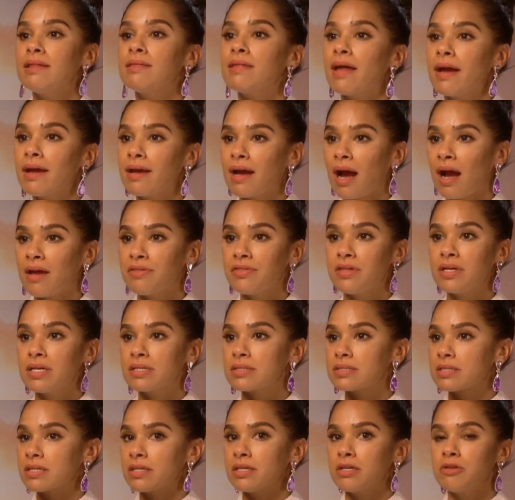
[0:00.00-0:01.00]
like I think
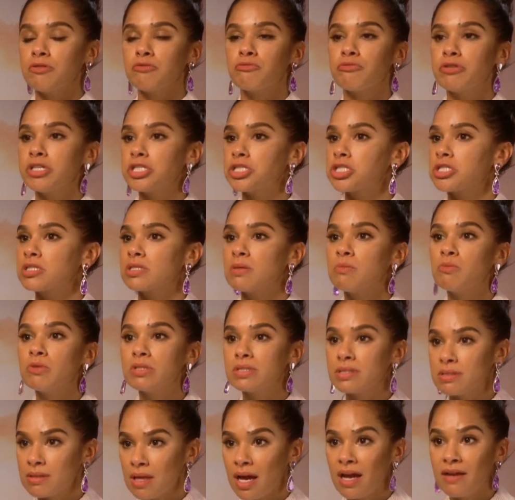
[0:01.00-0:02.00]
it's going to enrich
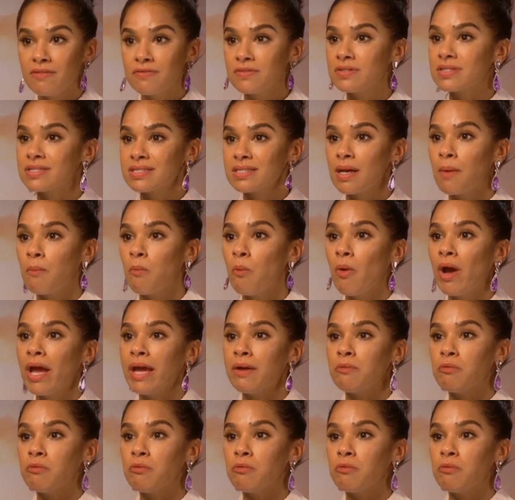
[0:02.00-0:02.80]
someone's life in some way.